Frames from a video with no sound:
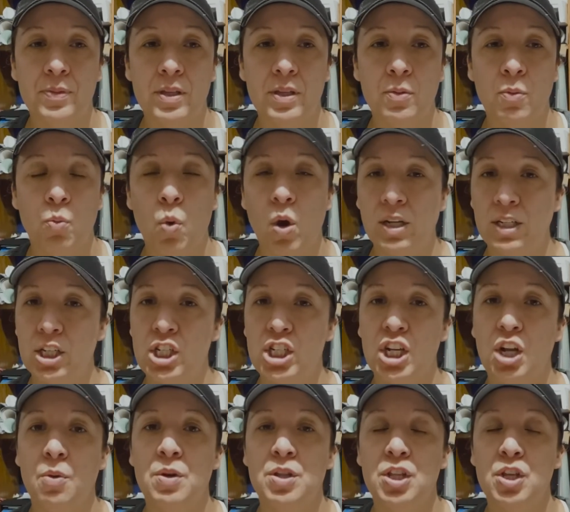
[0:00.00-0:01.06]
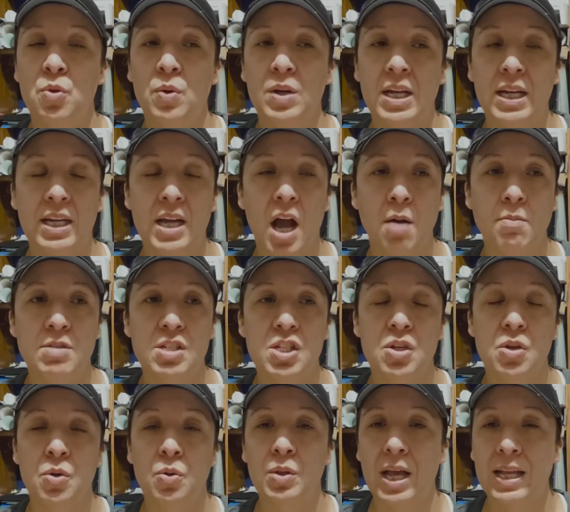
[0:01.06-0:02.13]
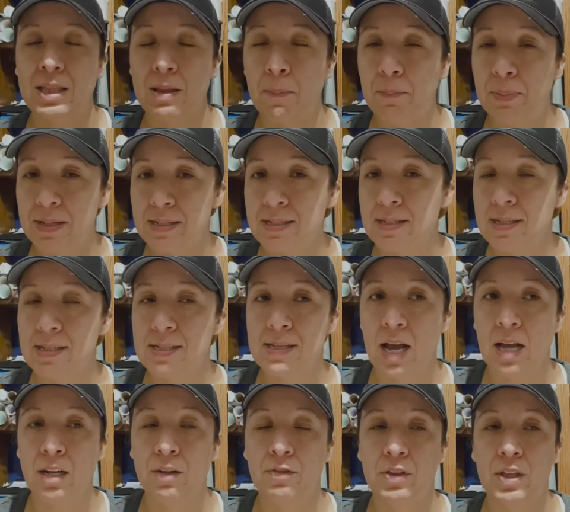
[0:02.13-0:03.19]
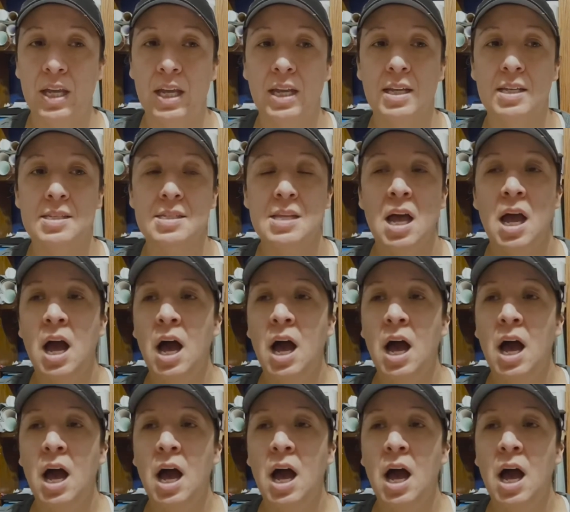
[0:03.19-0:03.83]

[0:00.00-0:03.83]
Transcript: want to share with you when it comes to, like, the business side of things.